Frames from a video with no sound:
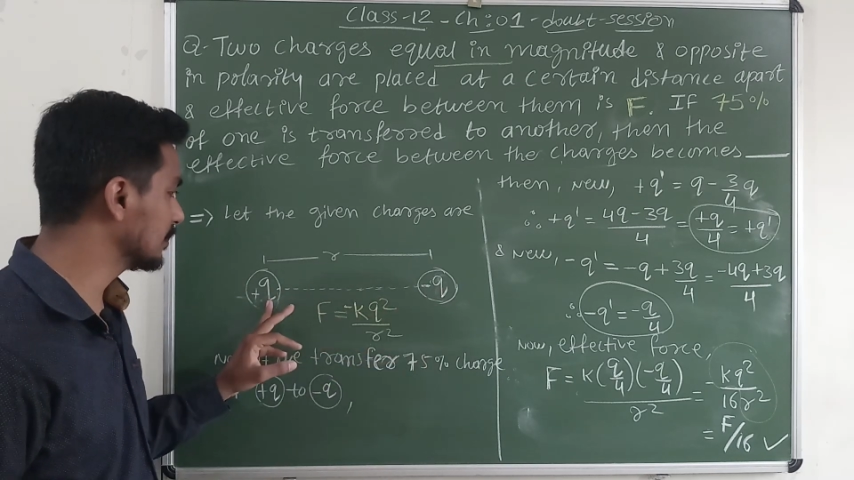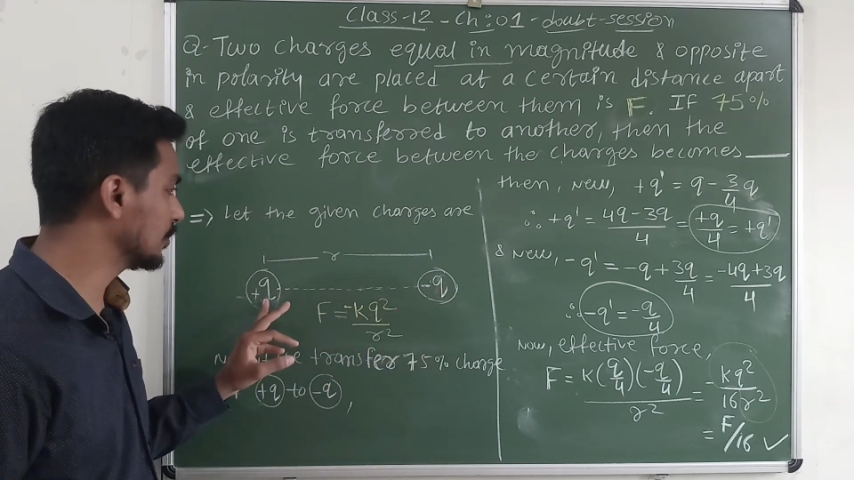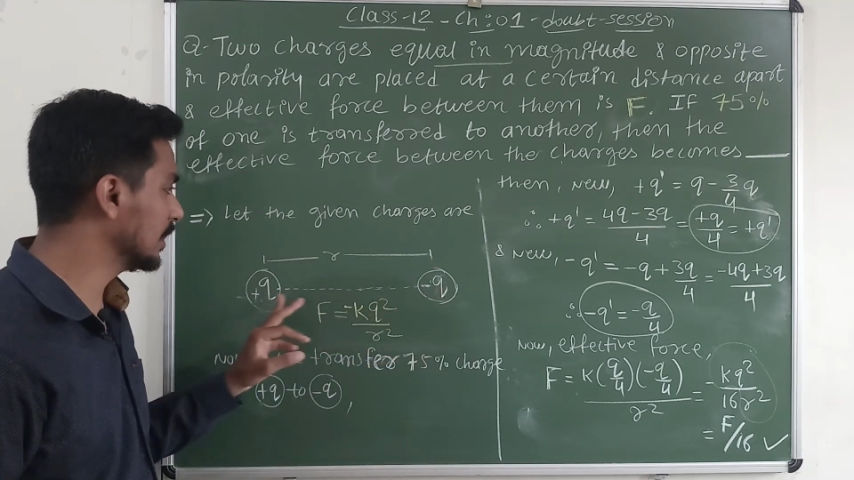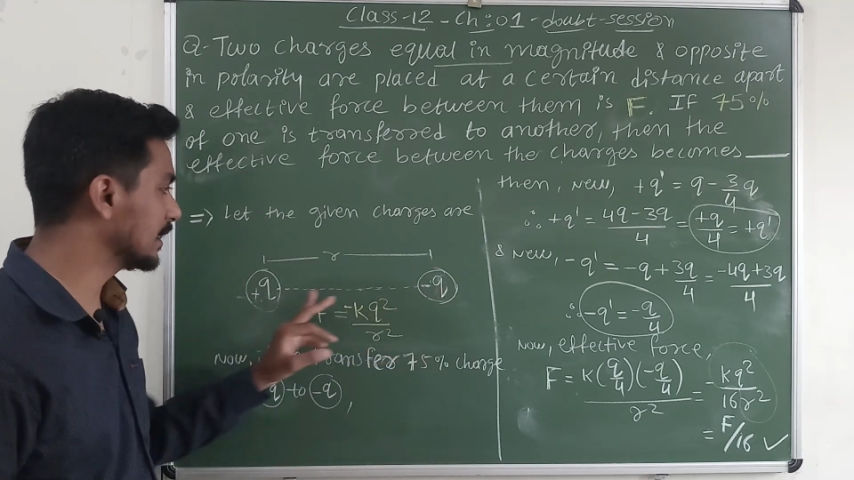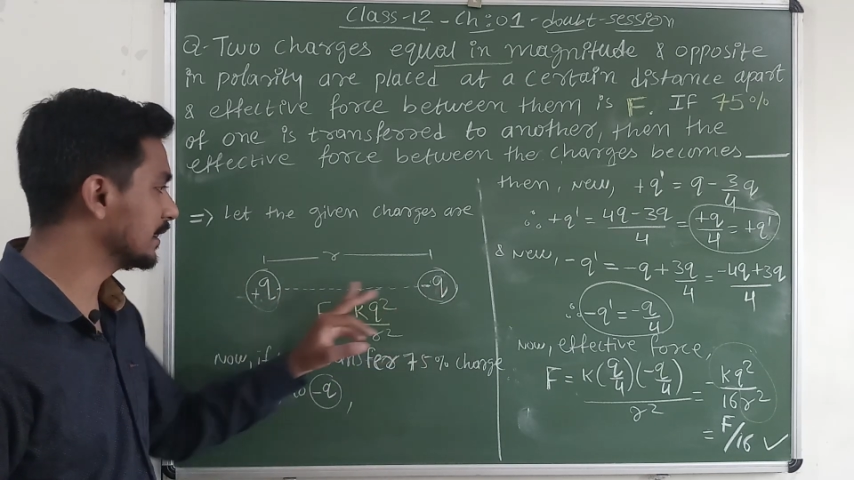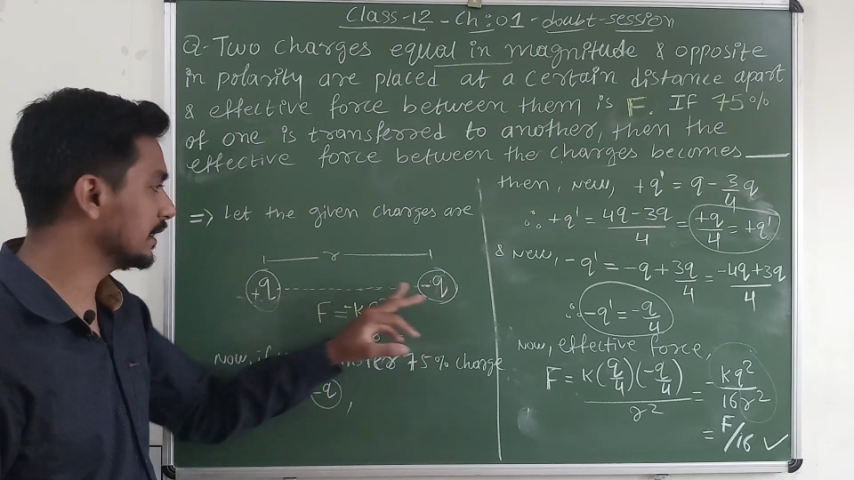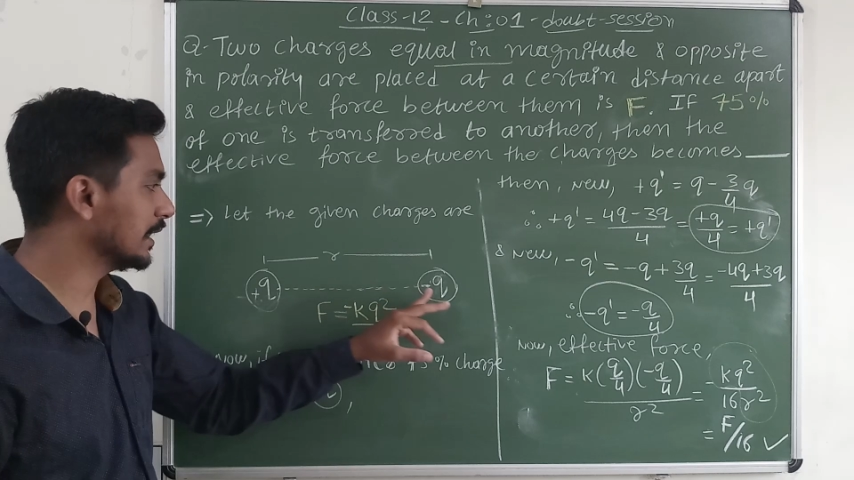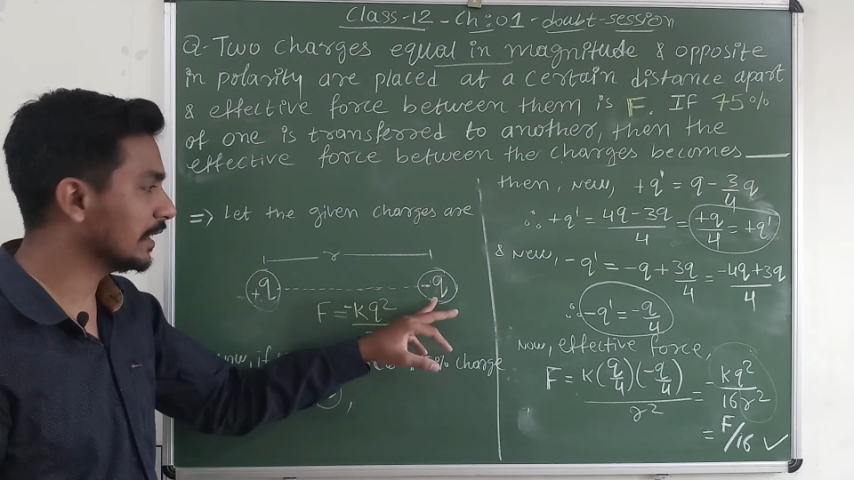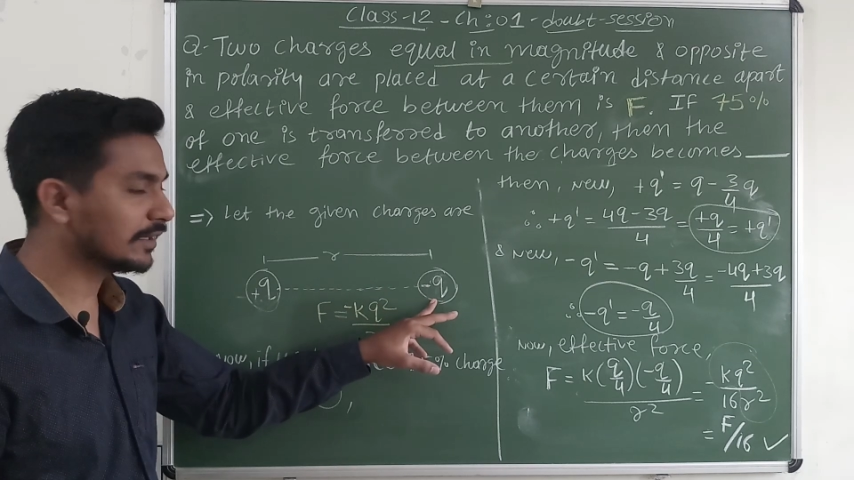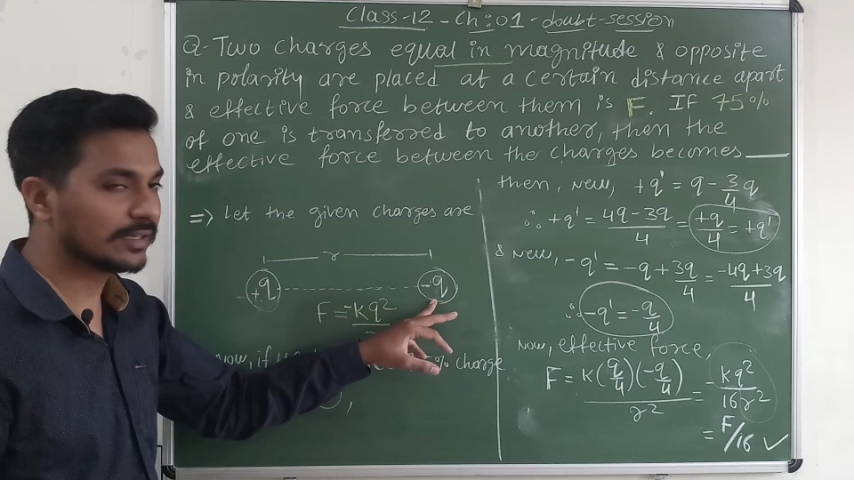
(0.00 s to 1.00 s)

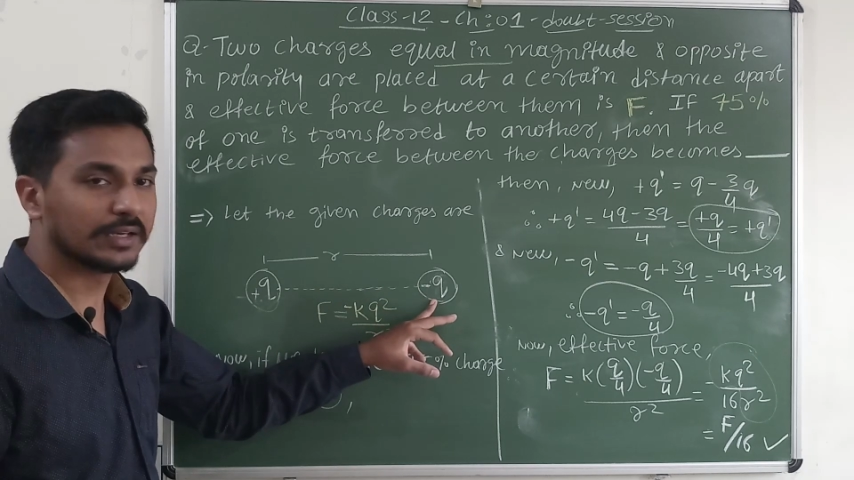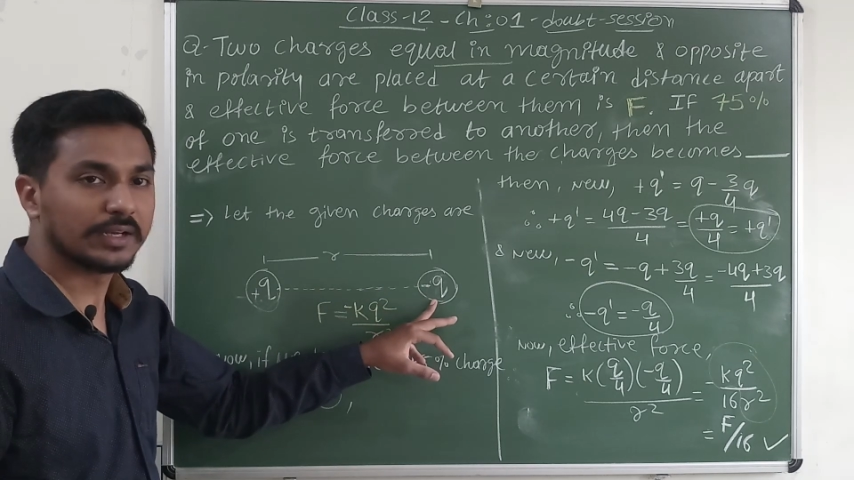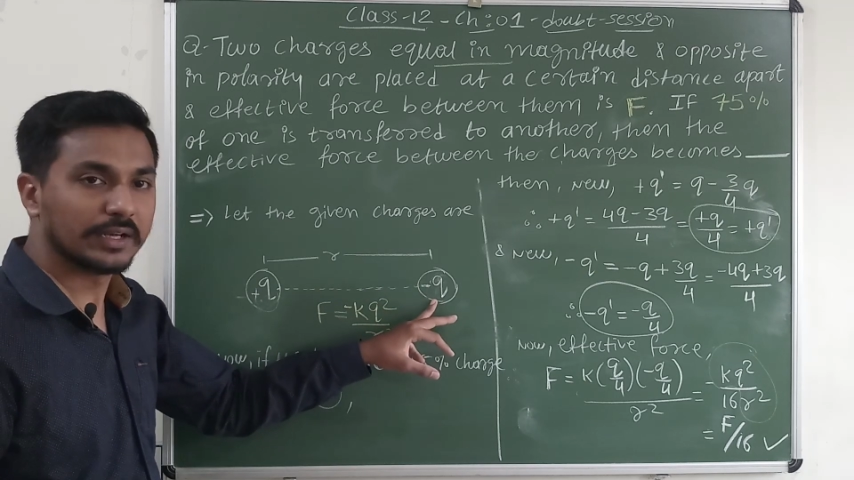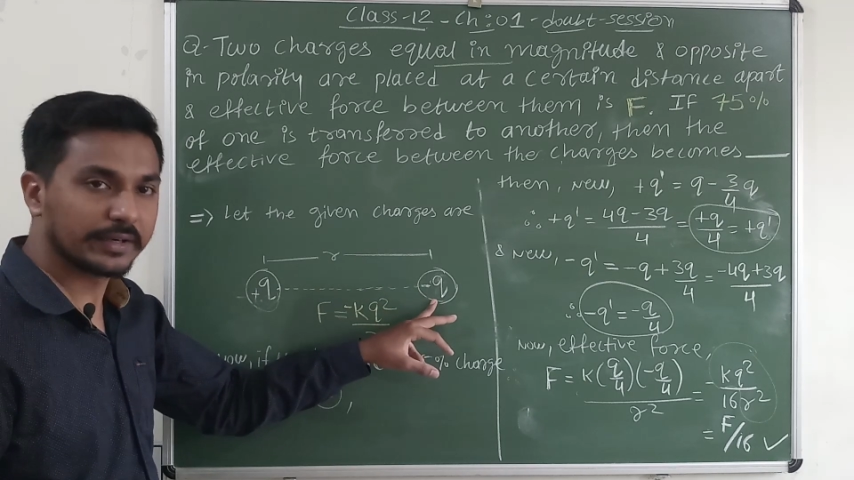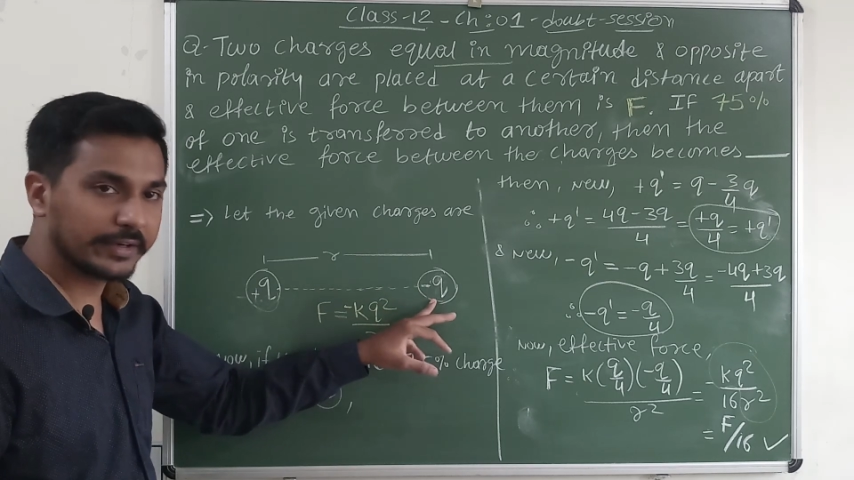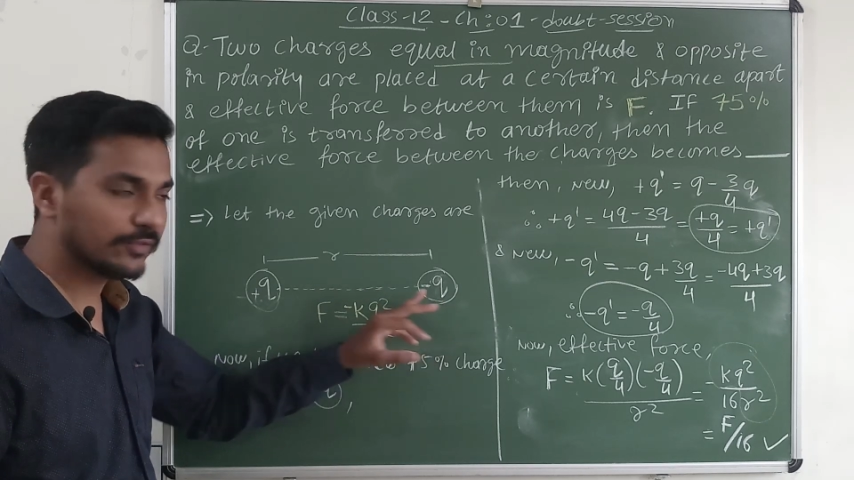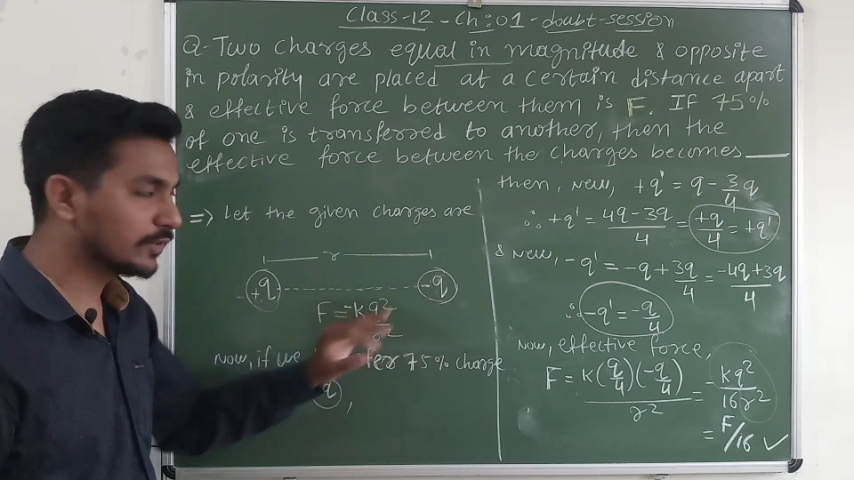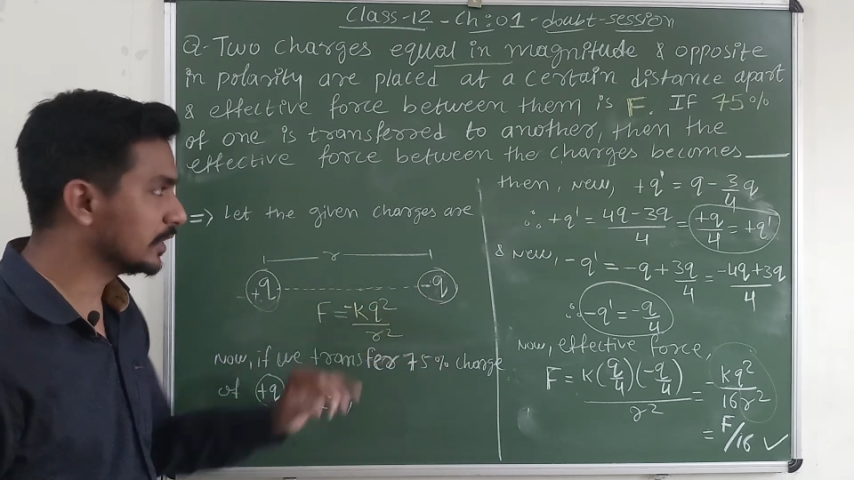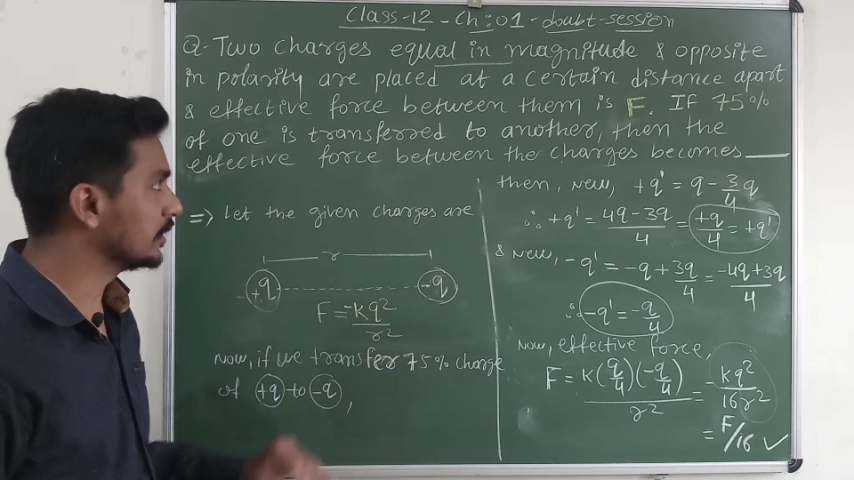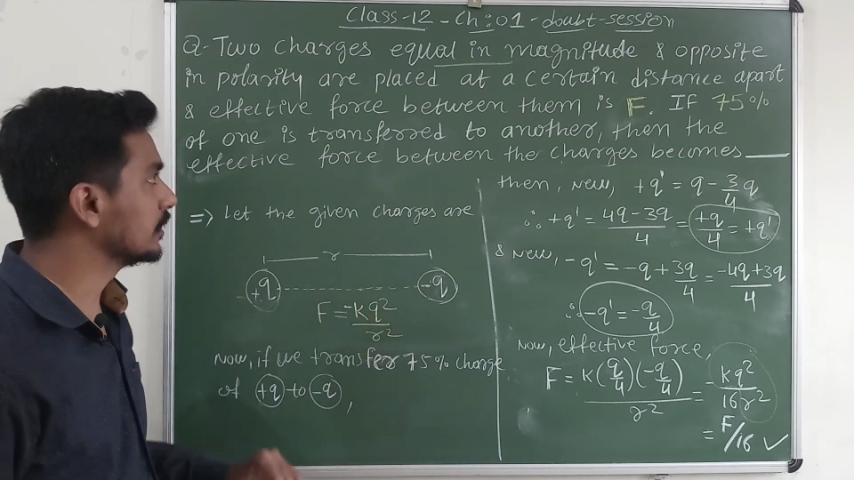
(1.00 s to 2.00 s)
polarity are
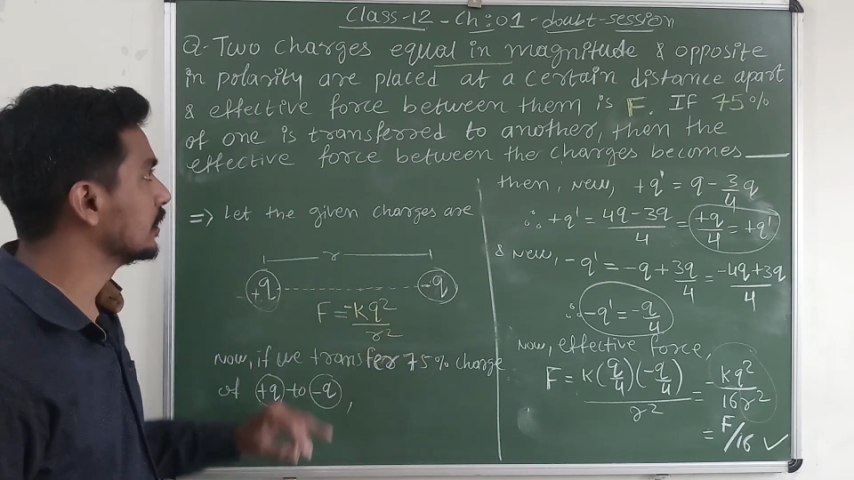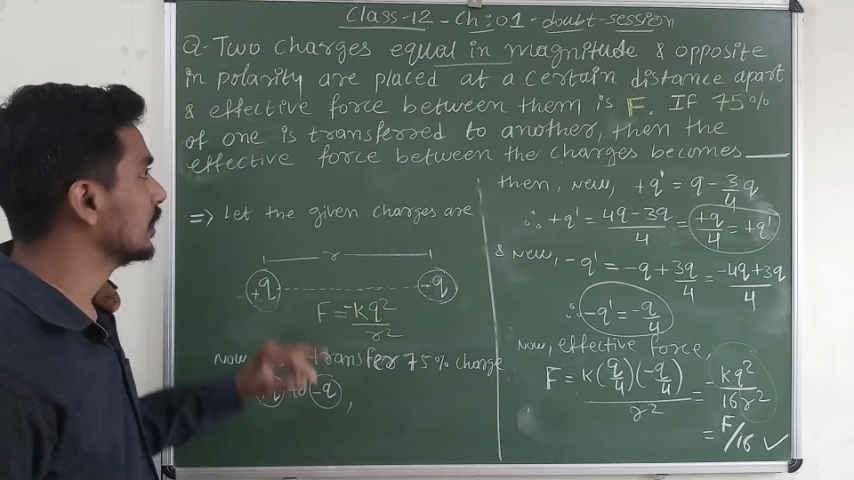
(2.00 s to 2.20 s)
different.